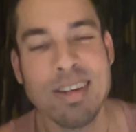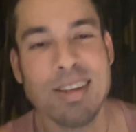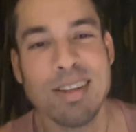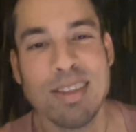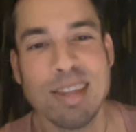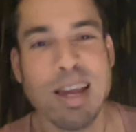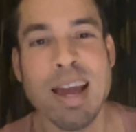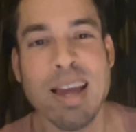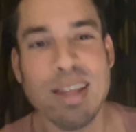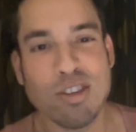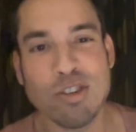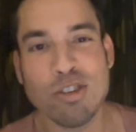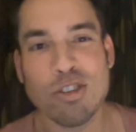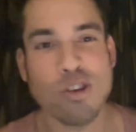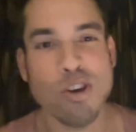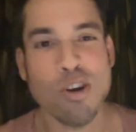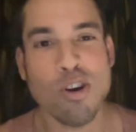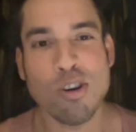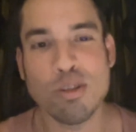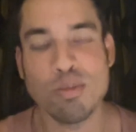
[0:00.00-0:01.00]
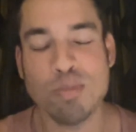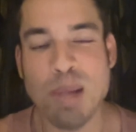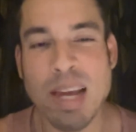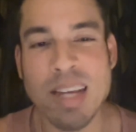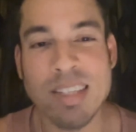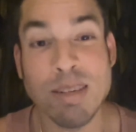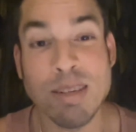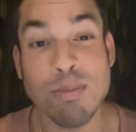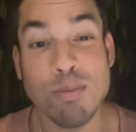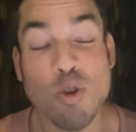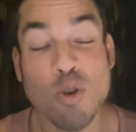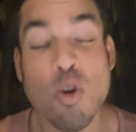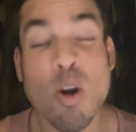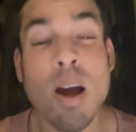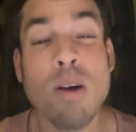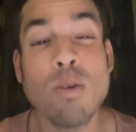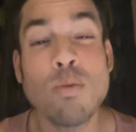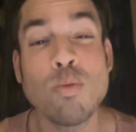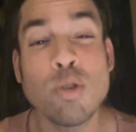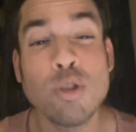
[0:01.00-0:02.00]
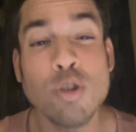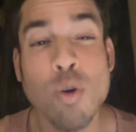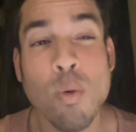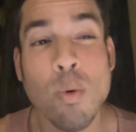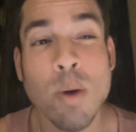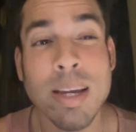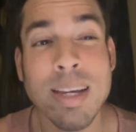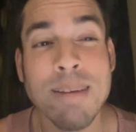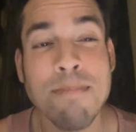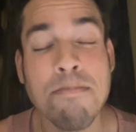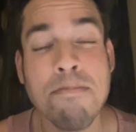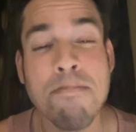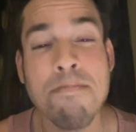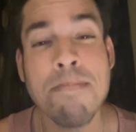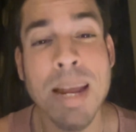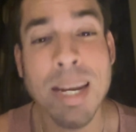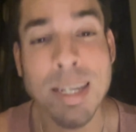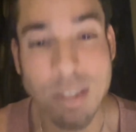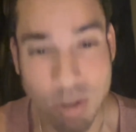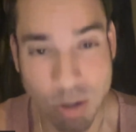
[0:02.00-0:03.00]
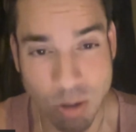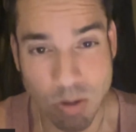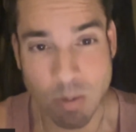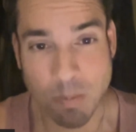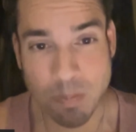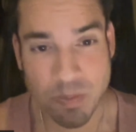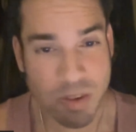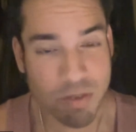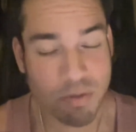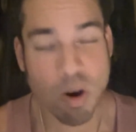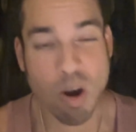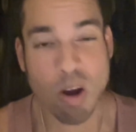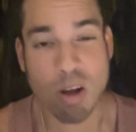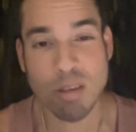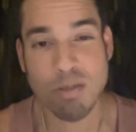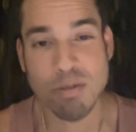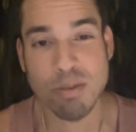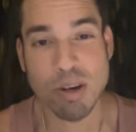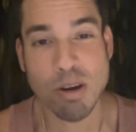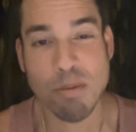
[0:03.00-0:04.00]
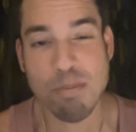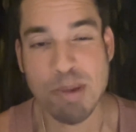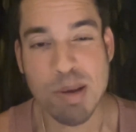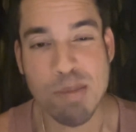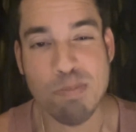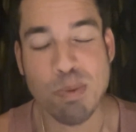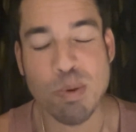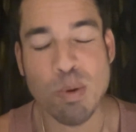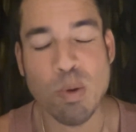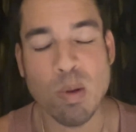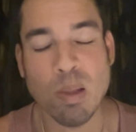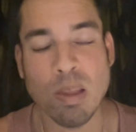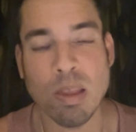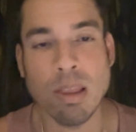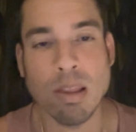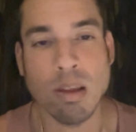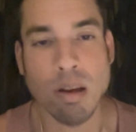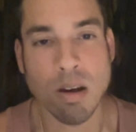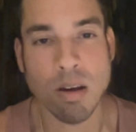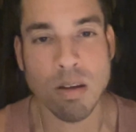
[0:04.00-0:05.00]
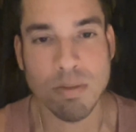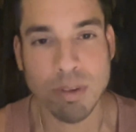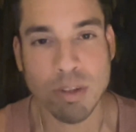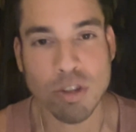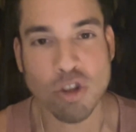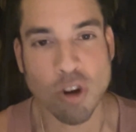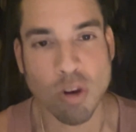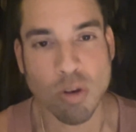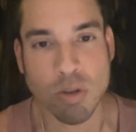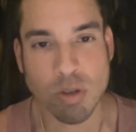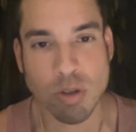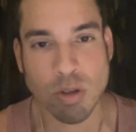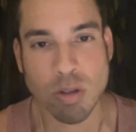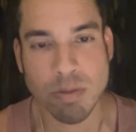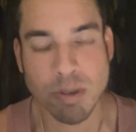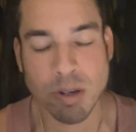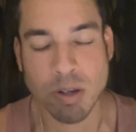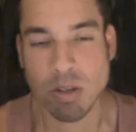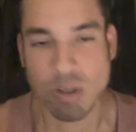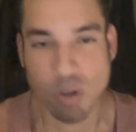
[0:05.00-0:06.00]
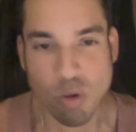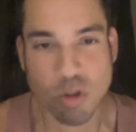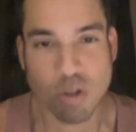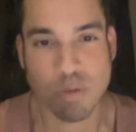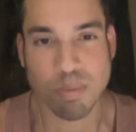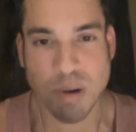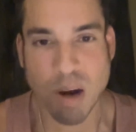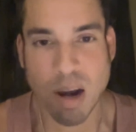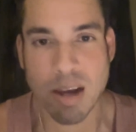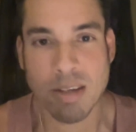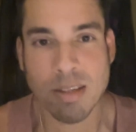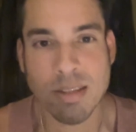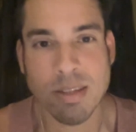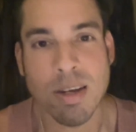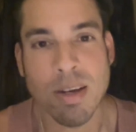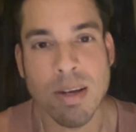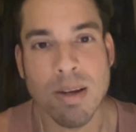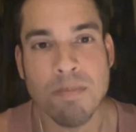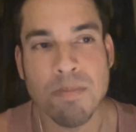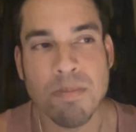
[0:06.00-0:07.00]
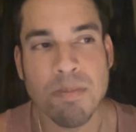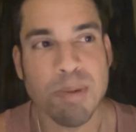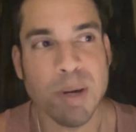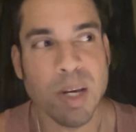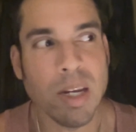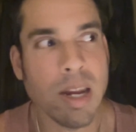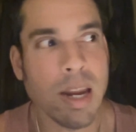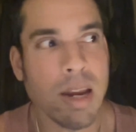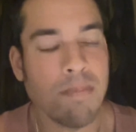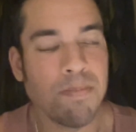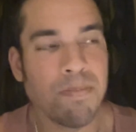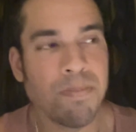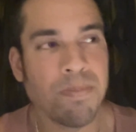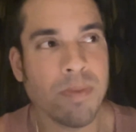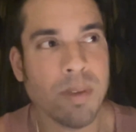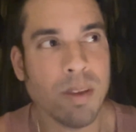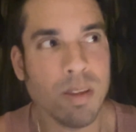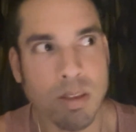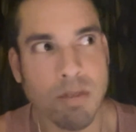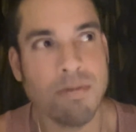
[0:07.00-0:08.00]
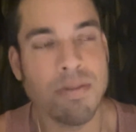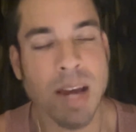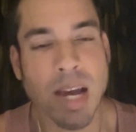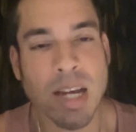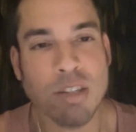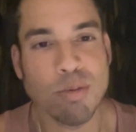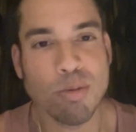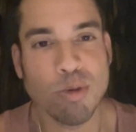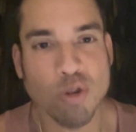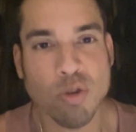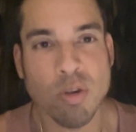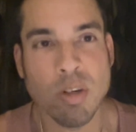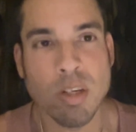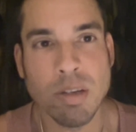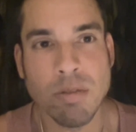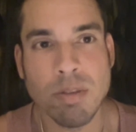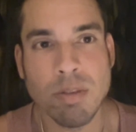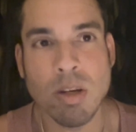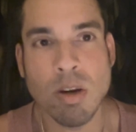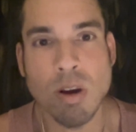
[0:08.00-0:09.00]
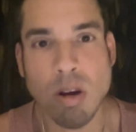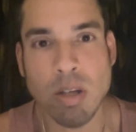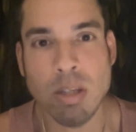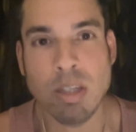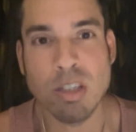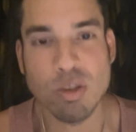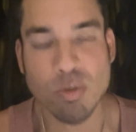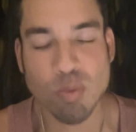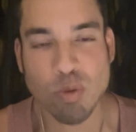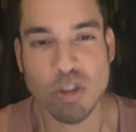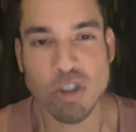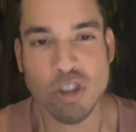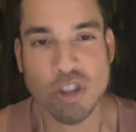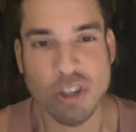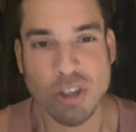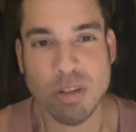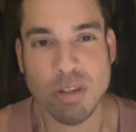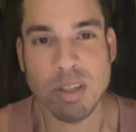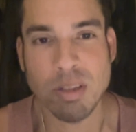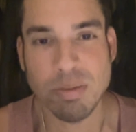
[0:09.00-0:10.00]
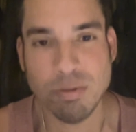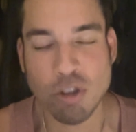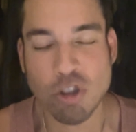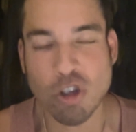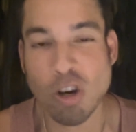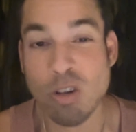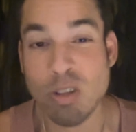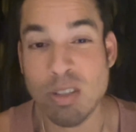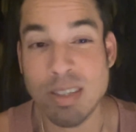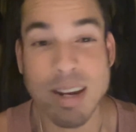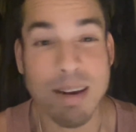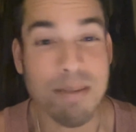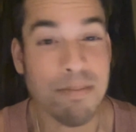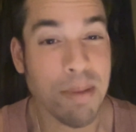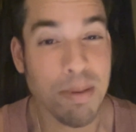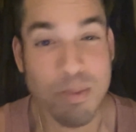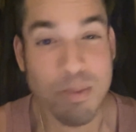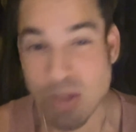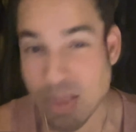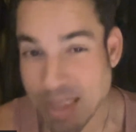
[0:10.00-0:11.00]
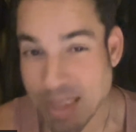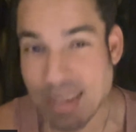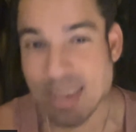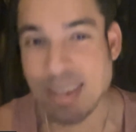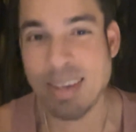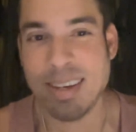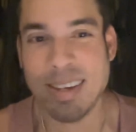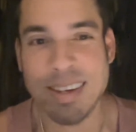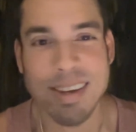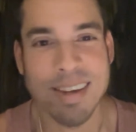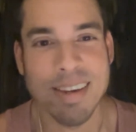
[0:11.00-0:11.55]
they had their songs blasting. Crowd was going mental for Oliveira. People love Charles Oliveira. No surprise, but the vast majority of the audience was cheering for Charles. And I remember thinking,